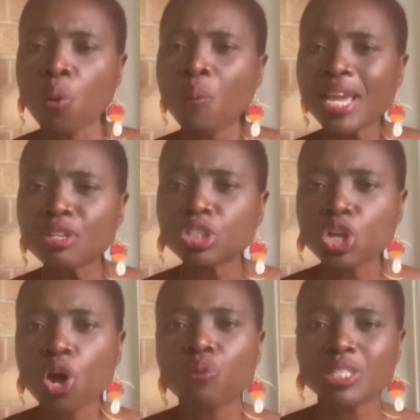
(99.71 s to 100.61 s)
Why not
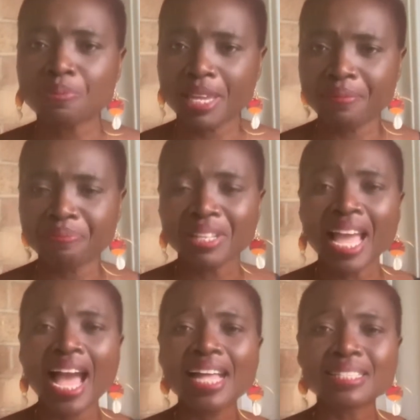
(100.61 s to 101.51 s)
come with me
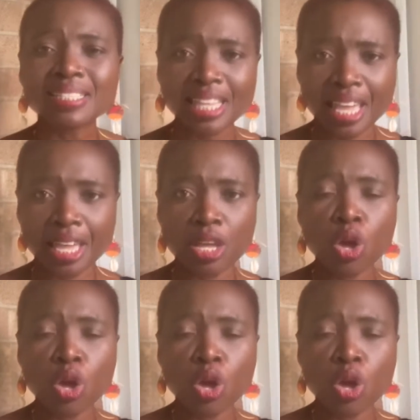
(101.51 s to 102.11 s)
and see